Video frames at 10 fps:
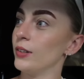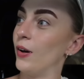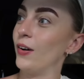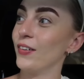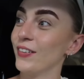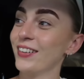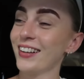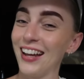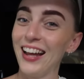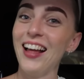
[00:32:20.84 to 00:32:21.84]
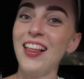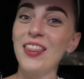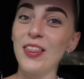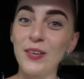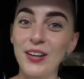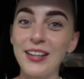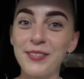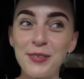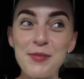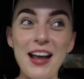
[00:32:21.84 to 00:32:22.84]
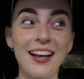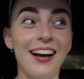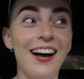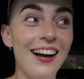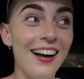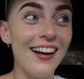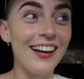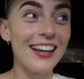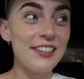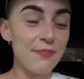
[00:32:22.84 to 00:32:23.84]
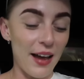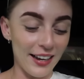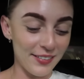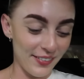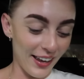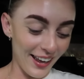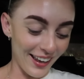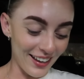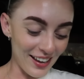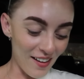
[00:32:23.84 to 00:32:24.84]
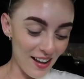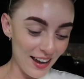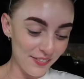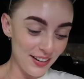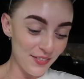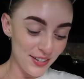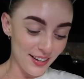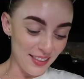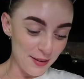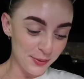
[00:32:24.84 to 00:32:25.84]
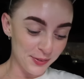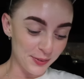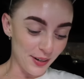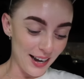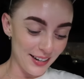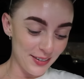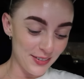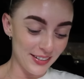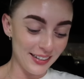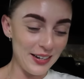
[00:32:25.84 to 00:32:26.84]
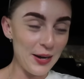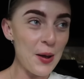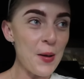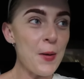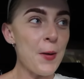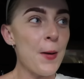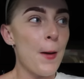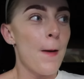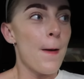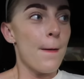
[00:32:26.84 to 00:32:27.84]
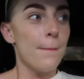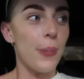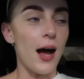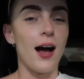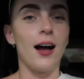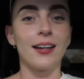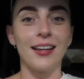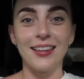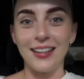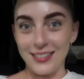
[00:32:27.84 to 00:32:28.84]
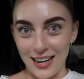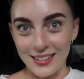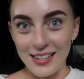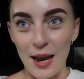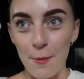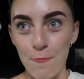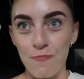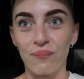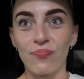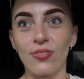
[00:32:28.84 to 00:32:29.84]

long looking for my car in Pac Fair I have never done that before I usually park in the exact same